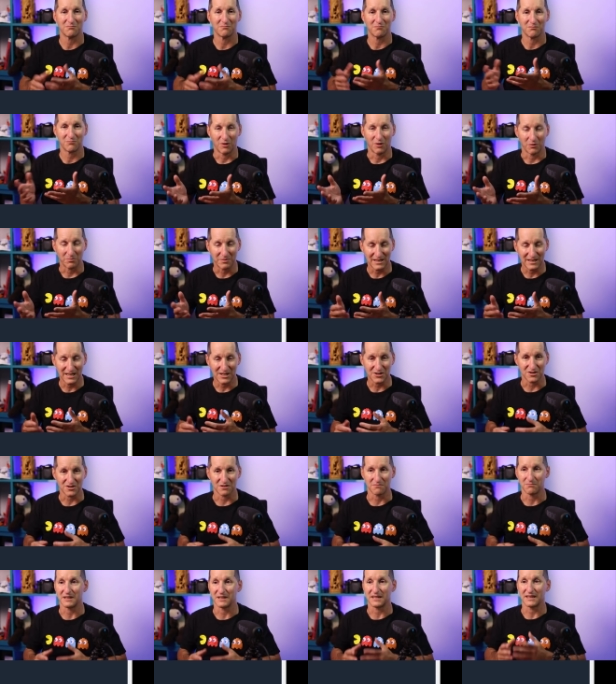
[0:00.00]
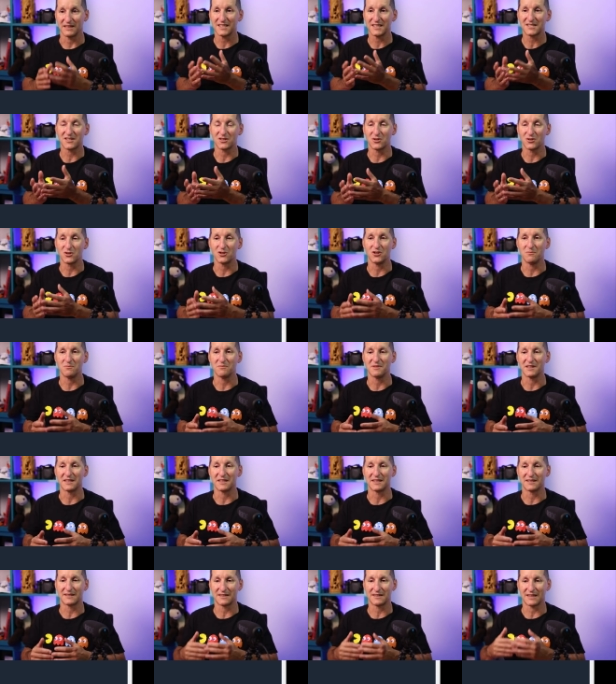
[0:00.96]
population. But let's assume the
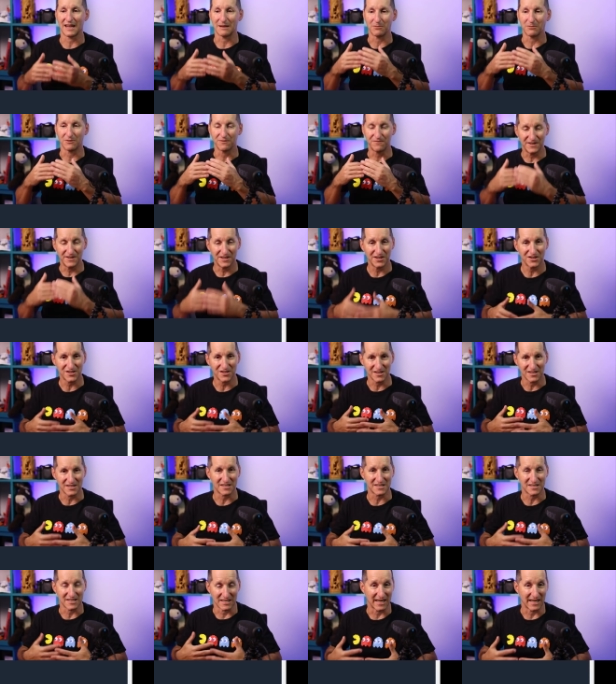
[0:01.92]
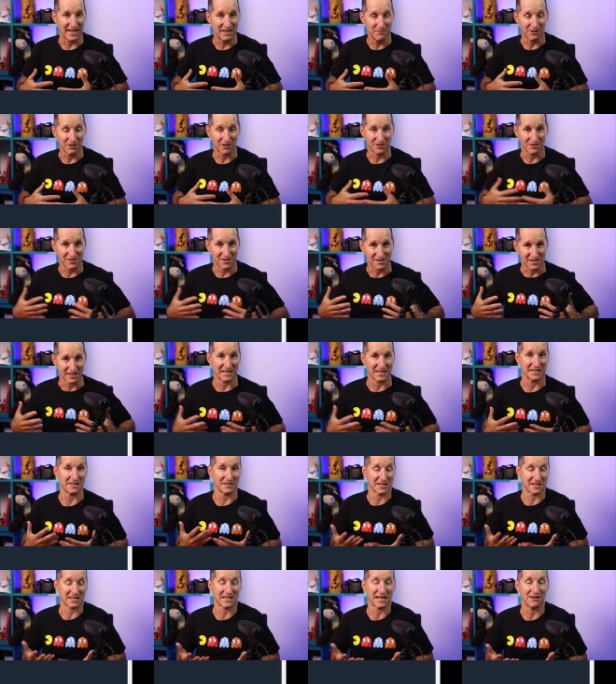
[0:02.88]
table finishes today because today
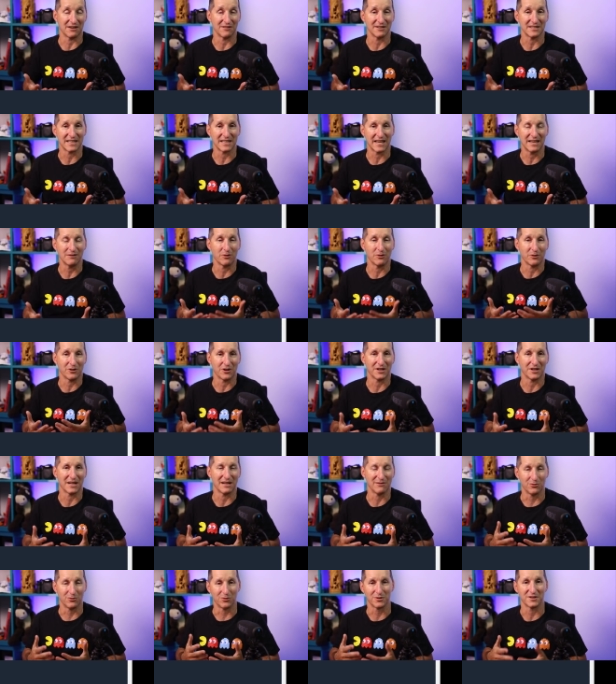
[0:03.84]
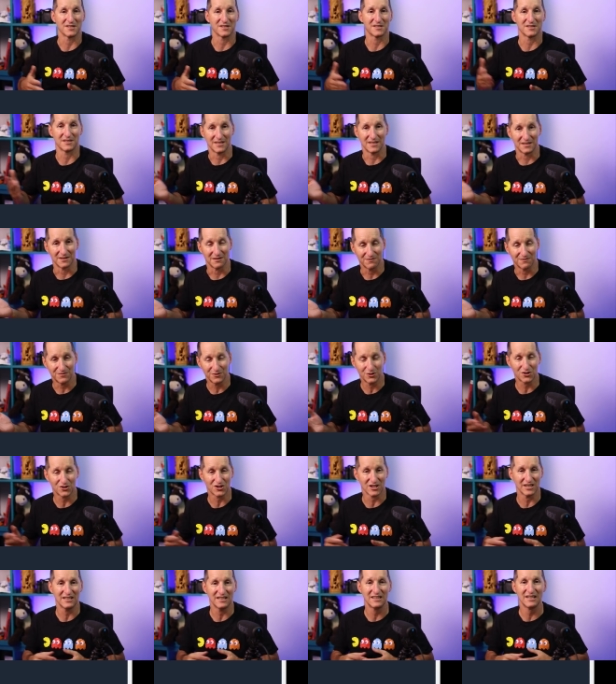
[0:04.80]
is the current day. We don't have orders in the
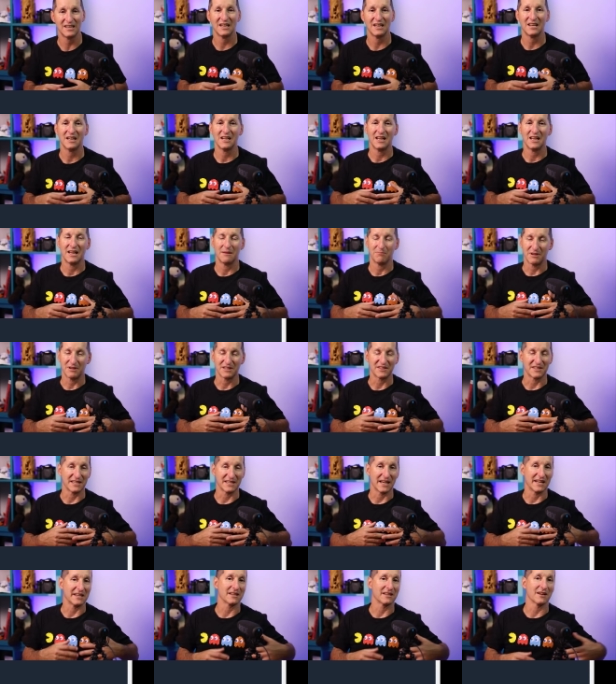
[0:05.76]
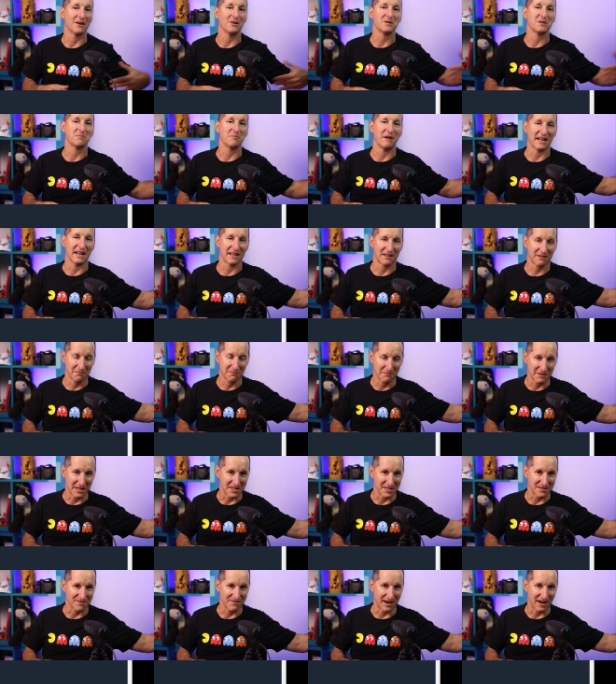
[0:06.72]
future, but the data goes back
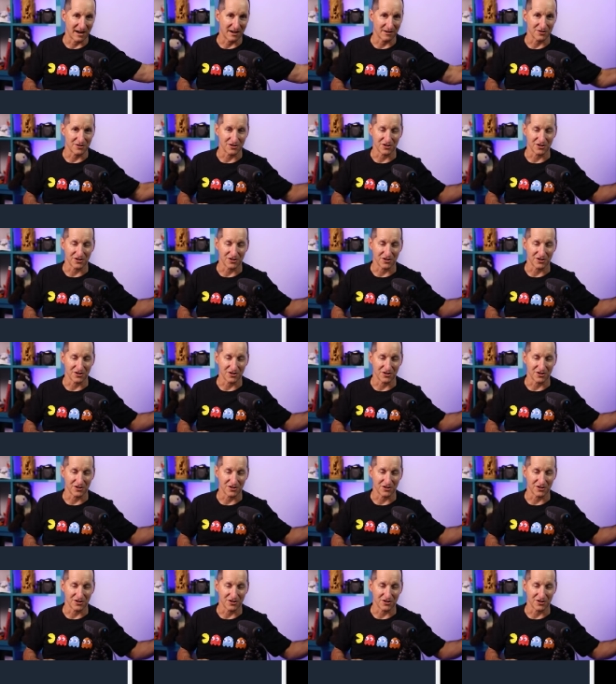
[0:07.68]
as far as